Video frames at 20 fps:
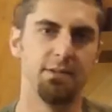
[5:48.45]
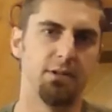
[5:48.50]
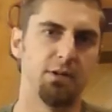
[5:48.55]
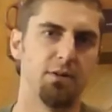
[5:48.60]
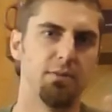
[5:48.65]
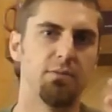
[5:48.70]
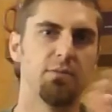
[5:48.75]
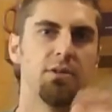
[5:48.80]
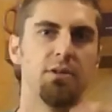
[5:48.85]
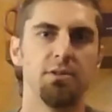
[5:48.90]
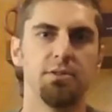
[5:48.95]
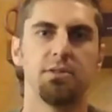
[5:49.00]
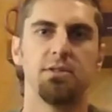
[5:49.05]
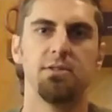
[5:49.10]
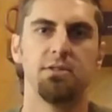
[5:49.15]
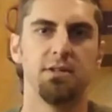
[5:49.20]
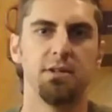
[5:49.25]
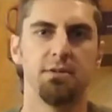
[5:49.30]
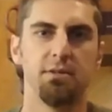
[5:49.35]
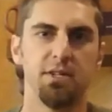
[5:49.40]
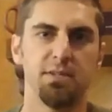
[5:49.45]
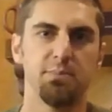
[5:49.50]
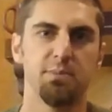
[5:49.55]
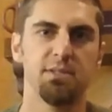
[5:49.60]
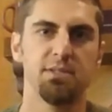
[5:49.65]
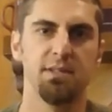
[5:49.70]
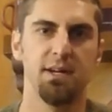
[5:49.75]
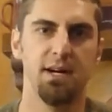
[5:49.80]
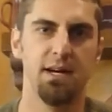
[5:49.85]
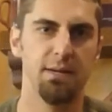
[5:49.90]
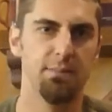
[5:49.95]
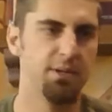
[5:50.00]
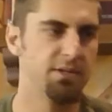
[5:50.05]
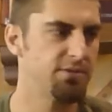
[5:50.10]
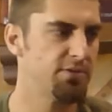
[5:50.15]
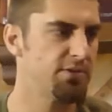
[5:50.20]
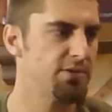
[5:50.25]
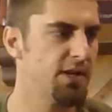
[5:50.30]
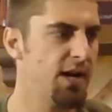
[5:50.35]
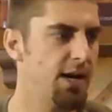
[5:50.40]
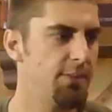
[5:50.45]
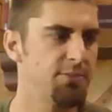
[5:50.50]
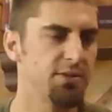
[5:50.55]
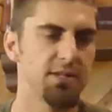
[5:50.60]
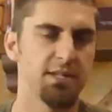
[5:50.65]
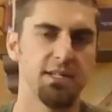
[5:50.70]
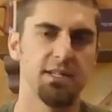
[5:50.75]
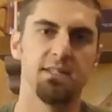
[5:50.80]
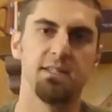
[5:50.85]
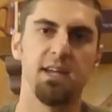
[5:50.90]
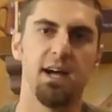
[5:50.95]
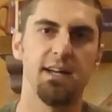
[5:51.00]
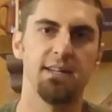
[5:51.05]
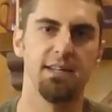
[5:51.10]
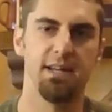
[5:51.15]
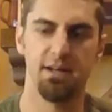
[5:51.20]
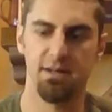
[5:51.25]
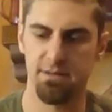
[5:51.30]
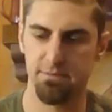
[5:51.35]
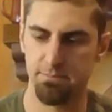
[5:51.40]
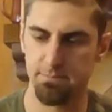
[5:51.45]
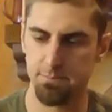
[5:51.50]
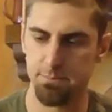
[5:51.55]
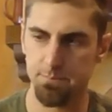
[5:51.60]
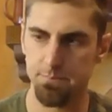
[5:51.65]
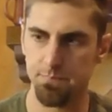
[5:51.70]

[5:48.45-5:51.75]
you know, closer to Christmas time as those hops are gonna die down.